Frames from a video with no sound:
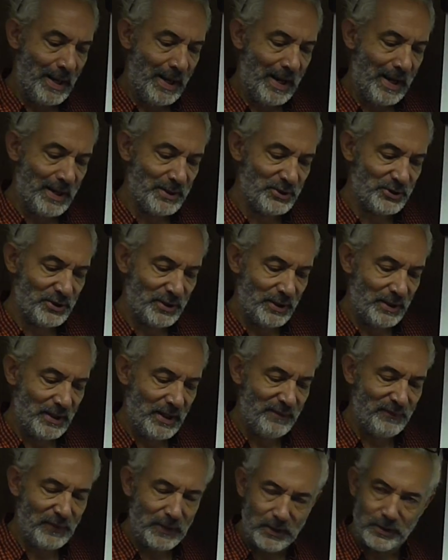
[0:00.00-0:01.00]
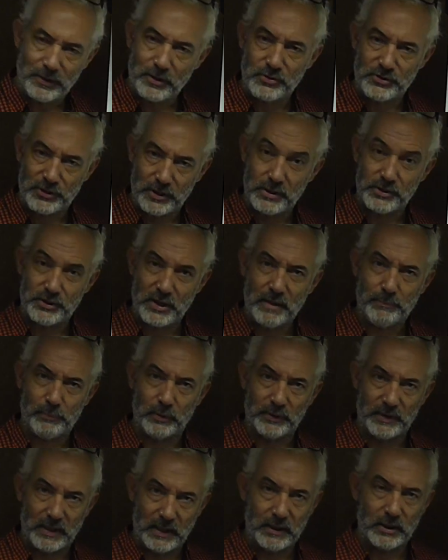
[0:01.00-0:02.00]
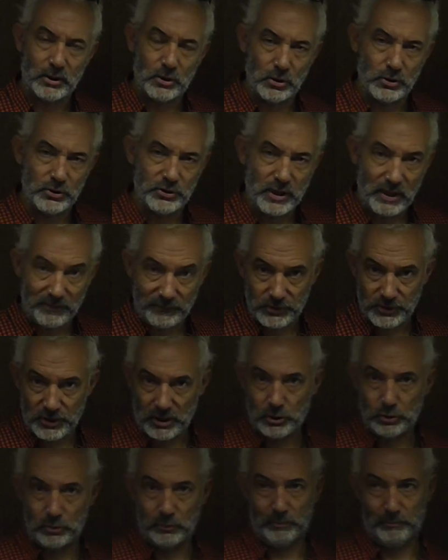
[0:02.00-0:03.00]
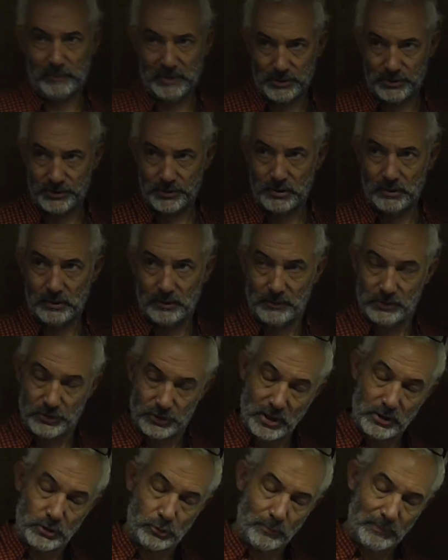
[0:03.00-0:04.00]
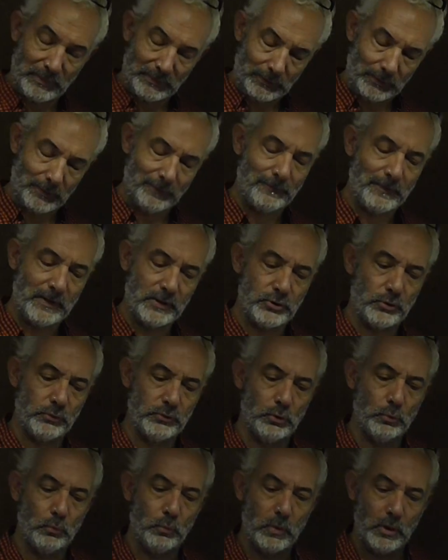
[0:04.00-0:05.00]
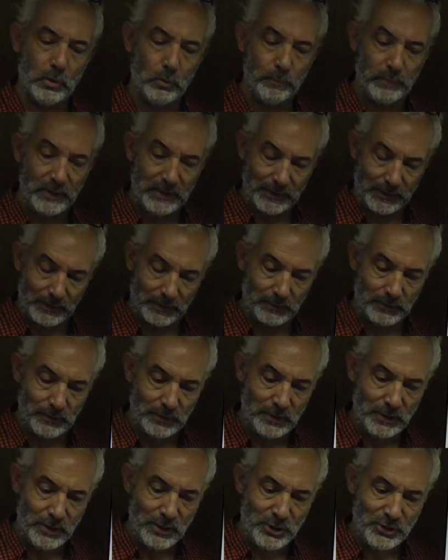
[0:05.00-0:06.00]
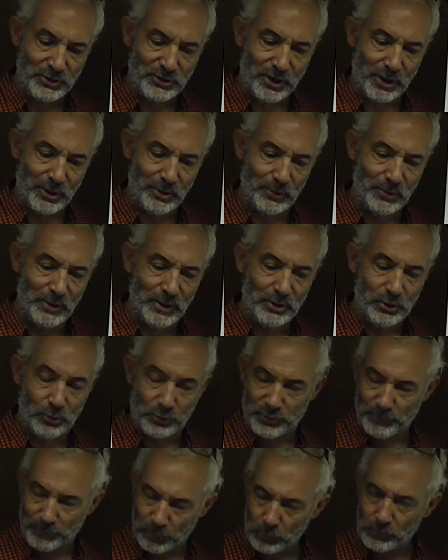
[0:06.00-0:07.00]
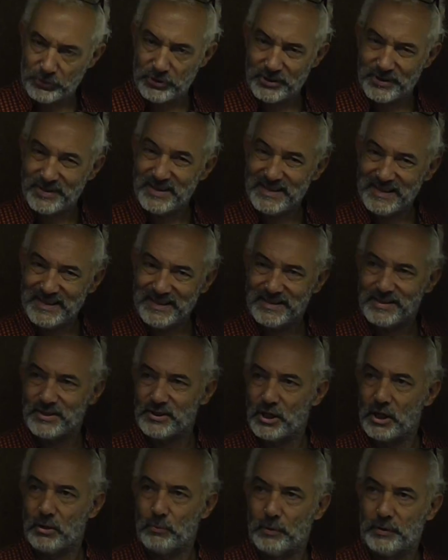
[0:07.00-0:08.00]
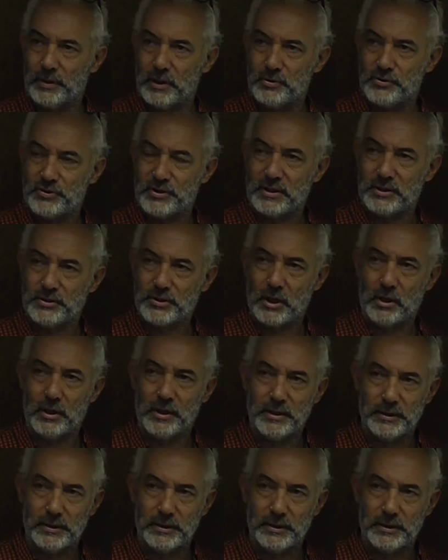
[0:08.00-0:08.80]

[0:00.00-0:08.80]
And if any of those things happen, that could have a detrimental effect on your well-being. So your supporters need to know what those things are.